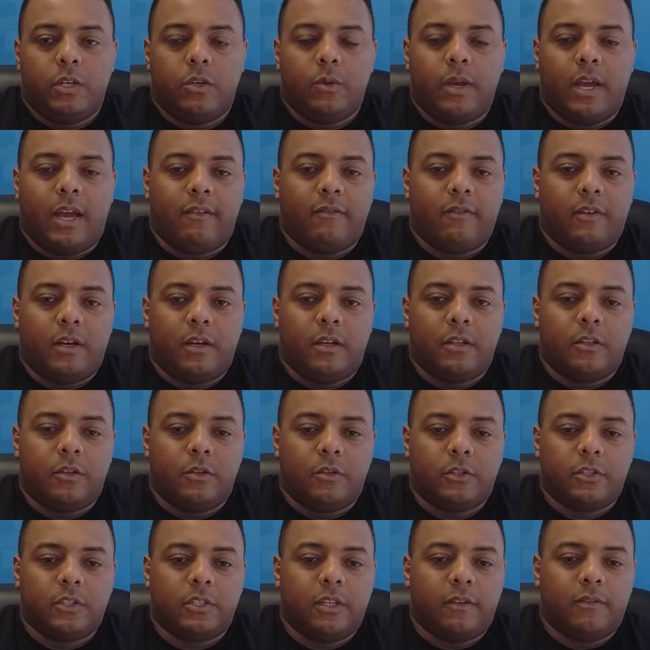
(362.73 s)
do have other
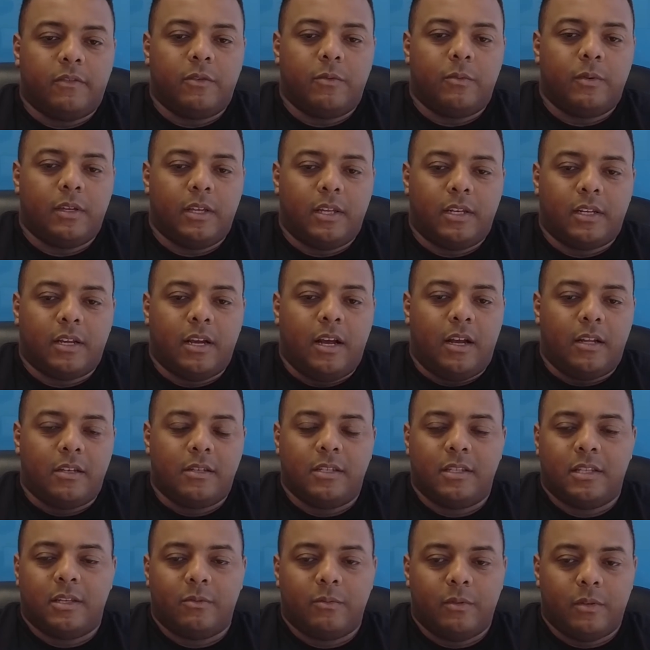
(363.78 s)
stuff that we, and
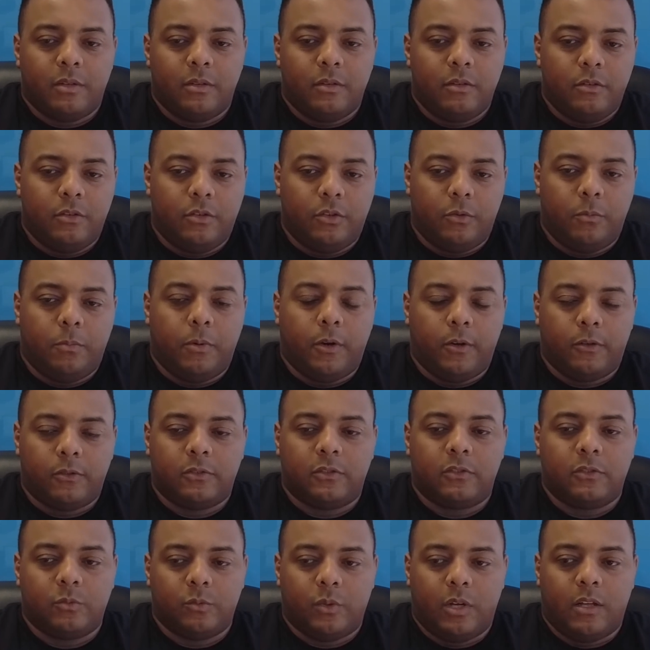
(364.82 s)
content that we do post
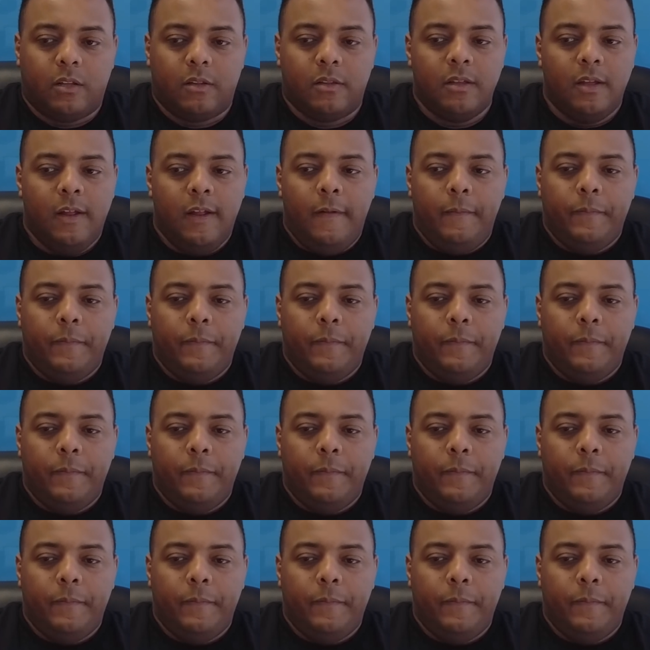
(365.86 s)
as well,